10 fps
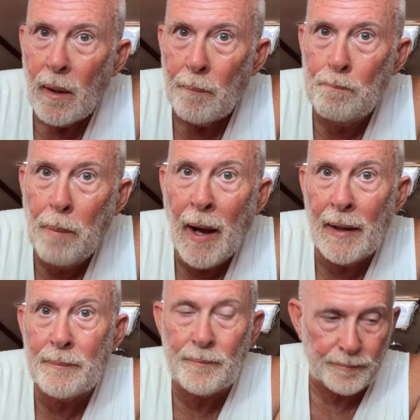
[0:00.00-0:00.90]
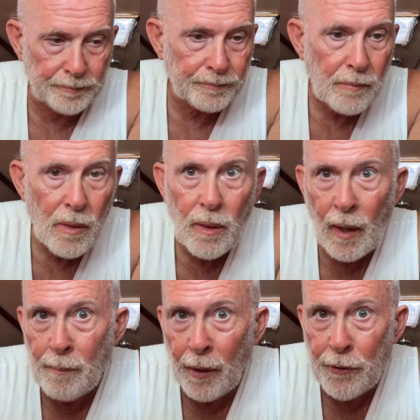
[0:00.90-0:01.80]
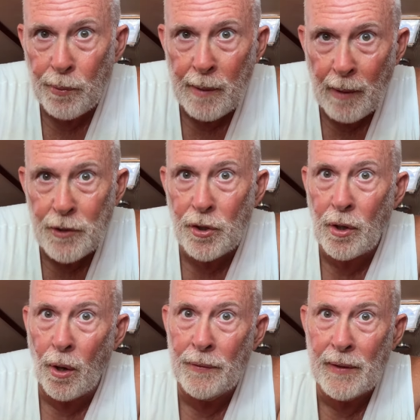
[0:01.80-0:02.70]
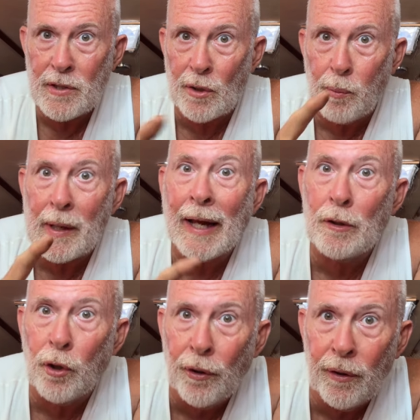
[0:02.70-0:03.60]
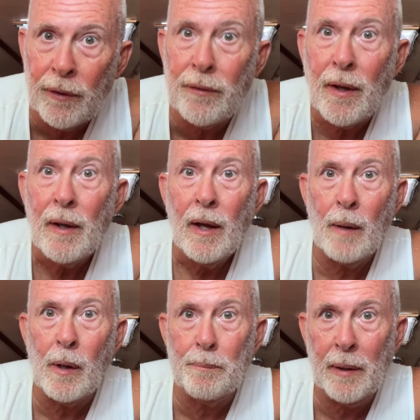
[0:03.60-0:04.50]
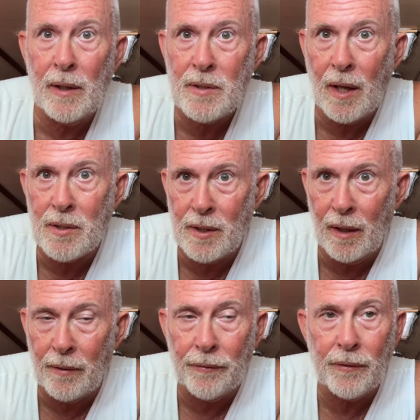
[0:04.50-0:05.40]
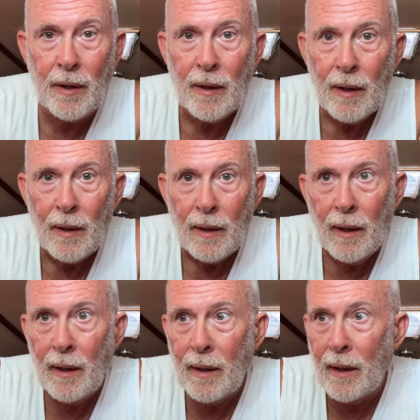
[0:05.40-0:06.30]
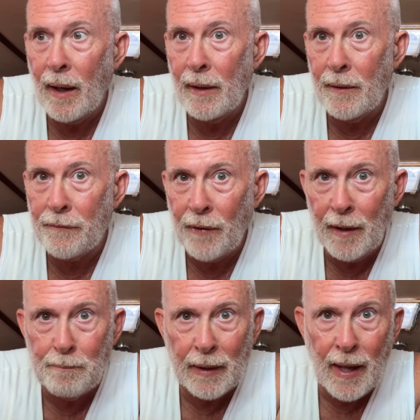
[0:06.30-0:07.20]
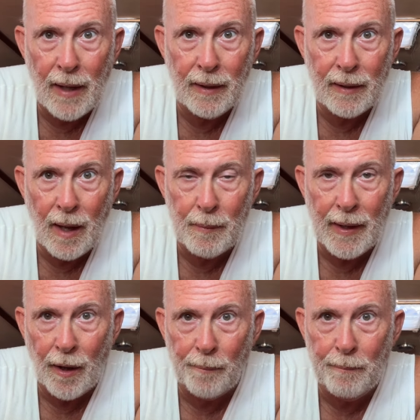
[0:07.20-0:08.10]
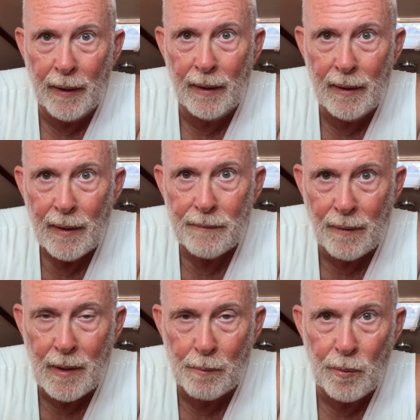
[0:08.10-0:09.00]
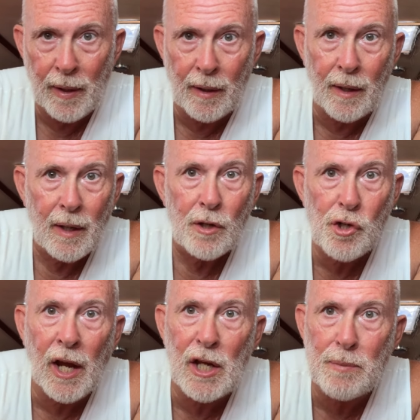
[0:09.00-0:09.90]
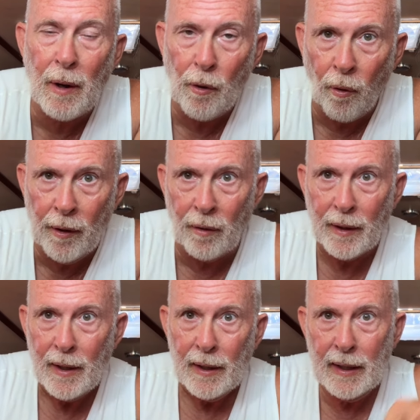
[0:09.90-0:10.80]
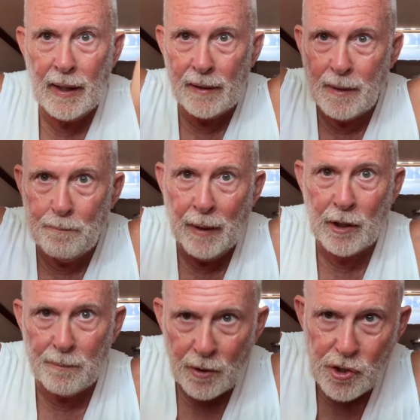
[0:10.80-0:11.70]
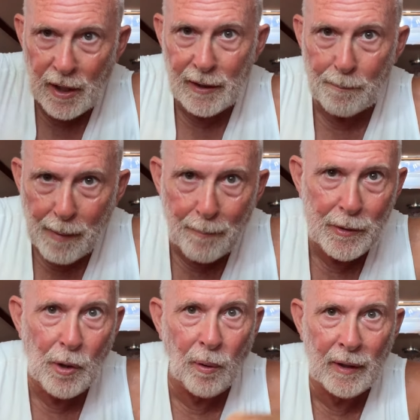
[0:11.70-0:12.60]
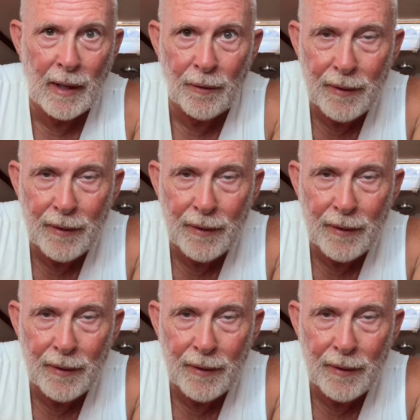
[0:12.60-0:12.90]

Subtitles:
But about 3 months ago, and this is what I learned about PSS seals. I had a friend mechanic come and help me from the marina change my oil. He had the bigger machine to pump the oil out.